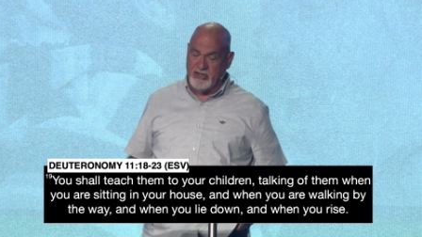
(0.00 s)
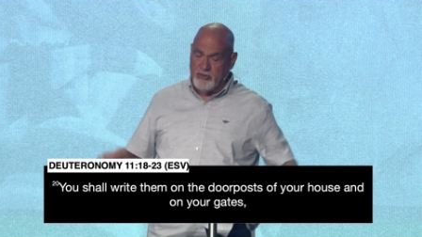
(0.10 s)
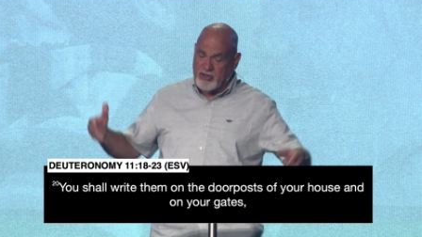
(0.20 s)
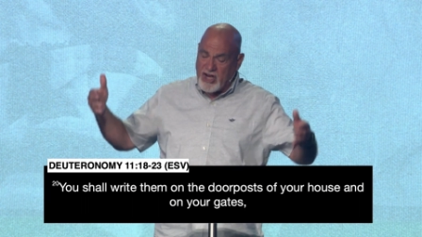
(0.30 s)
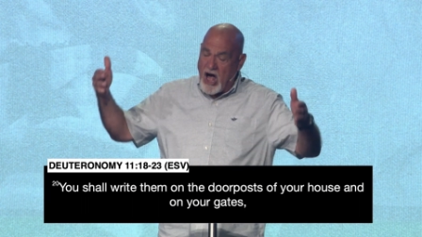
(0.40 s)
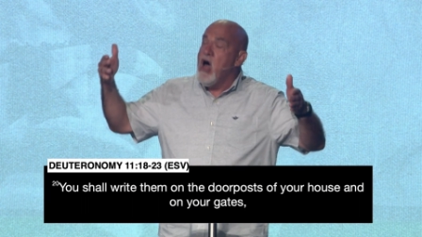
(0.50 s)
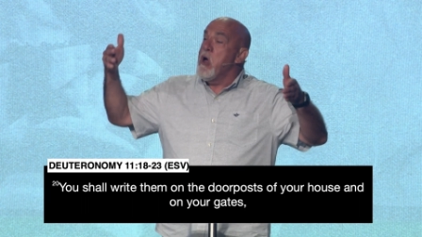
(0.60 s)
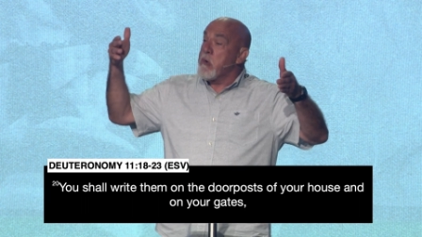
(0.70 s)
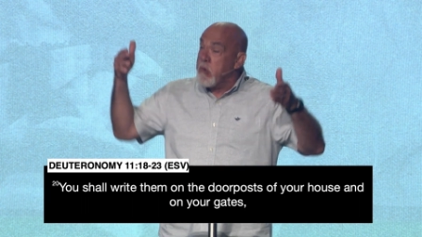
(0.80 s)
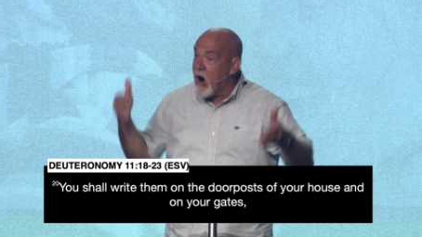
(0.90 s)
You shall
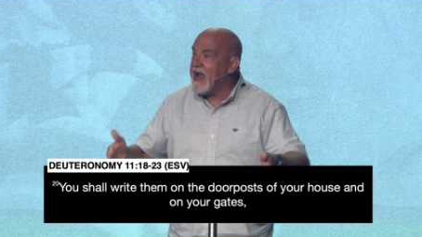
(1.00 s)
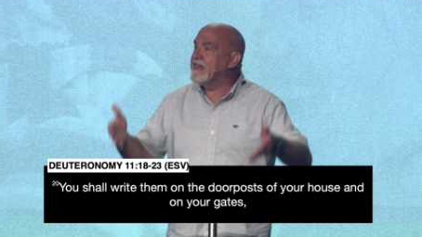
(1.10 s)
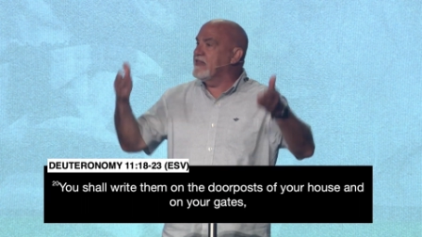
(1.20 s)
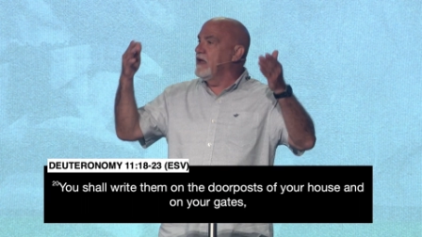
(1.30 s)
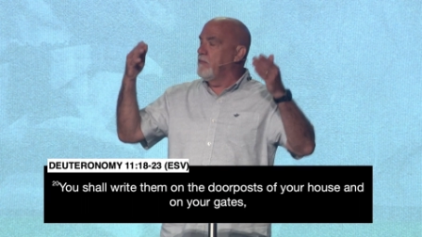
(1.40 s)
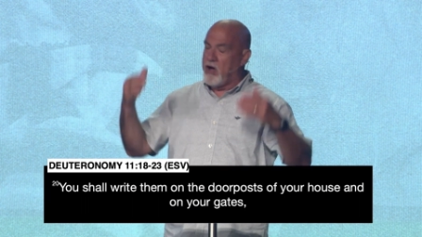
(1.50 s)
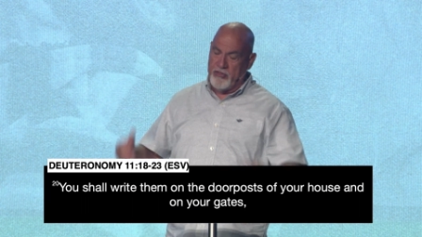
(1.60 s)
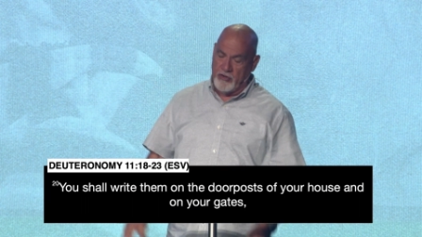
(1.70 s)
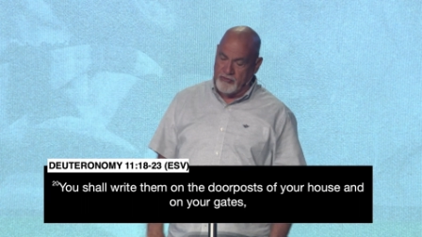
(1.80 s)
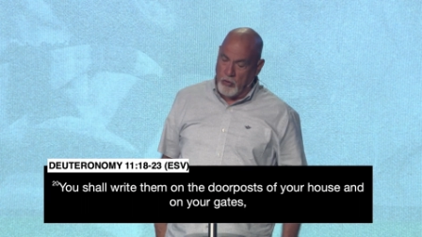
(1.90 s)
write them on
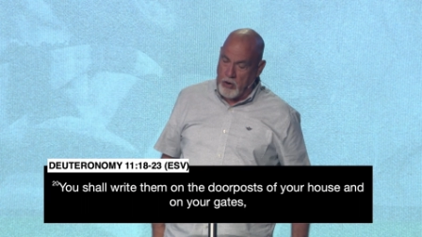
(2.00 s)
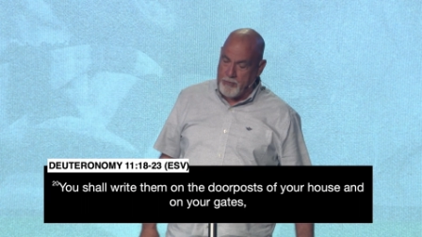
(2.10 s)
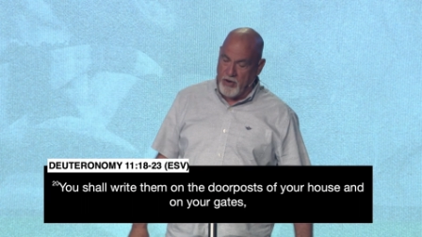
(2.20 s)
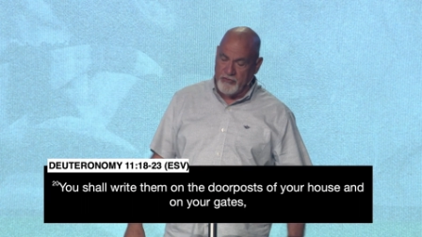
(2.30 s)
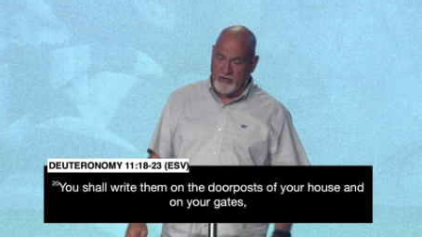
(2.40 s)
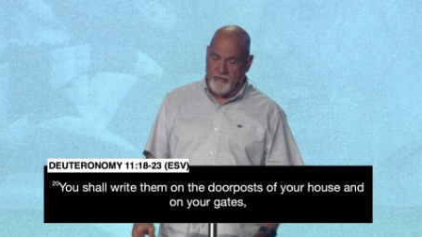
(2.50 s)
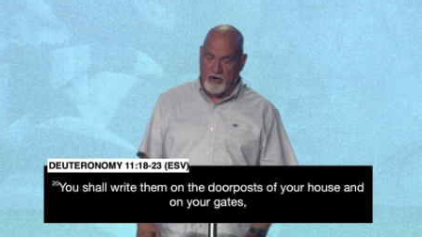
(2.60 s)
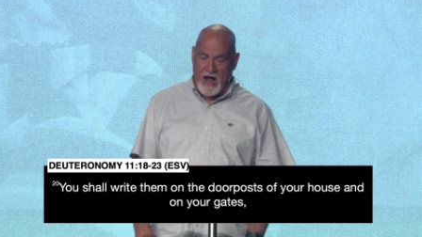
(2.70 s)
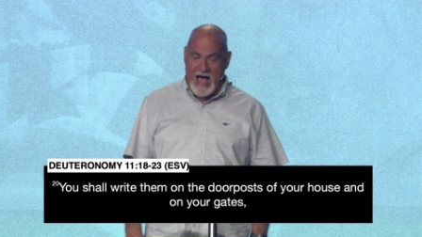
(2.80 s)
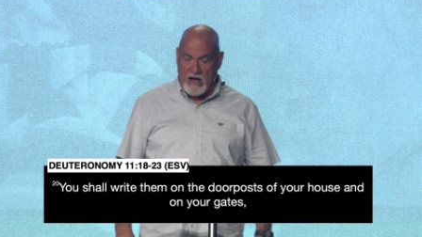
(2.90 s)
the doorpost of
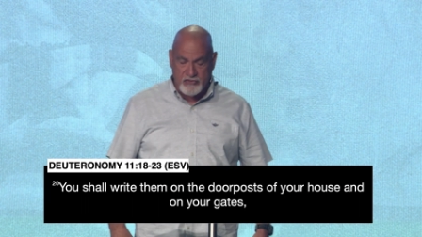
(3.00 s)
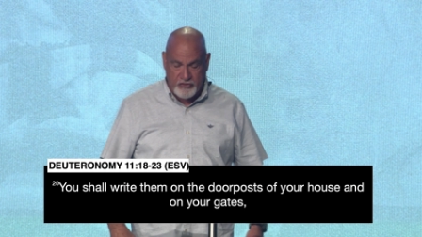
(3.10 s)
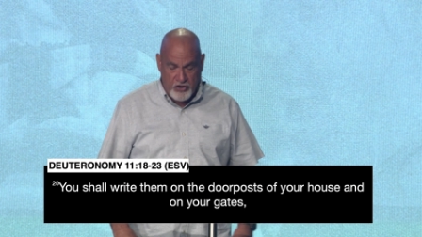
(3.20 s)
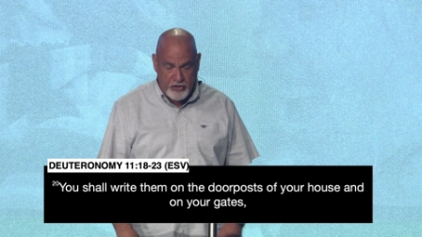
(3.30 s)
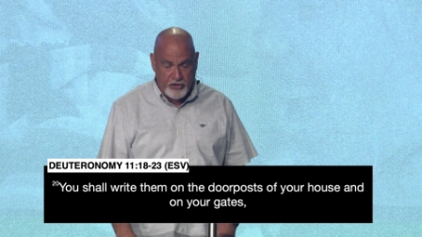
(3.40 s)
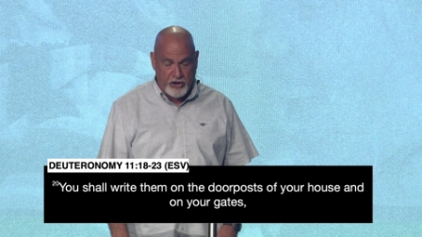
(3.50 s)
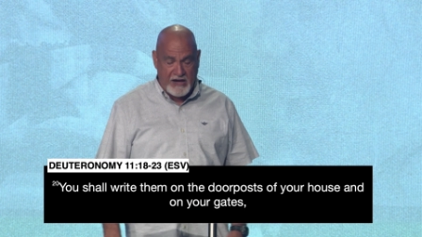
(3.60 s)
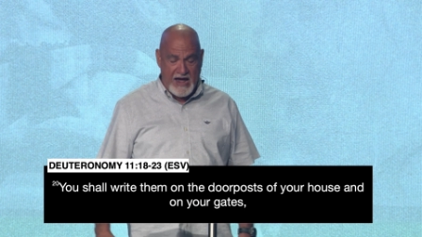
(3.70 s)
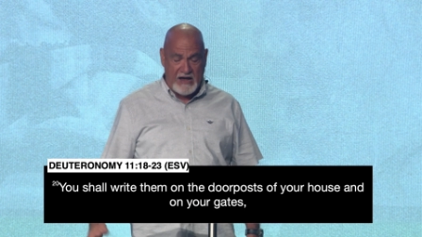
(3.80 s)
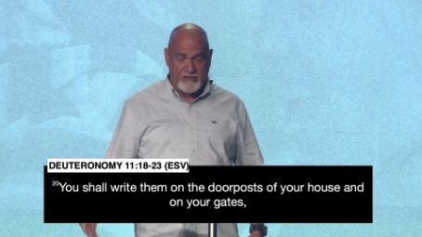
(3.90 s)
your house and on your
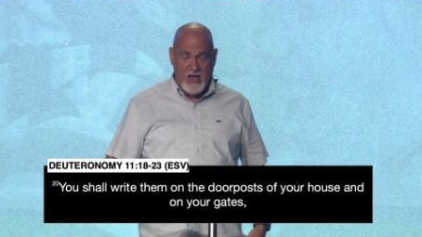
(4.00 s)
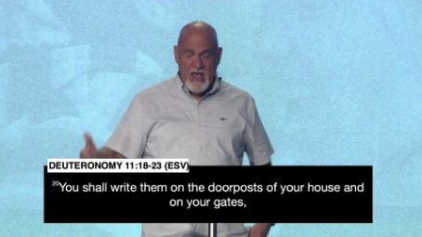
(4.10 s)
gates,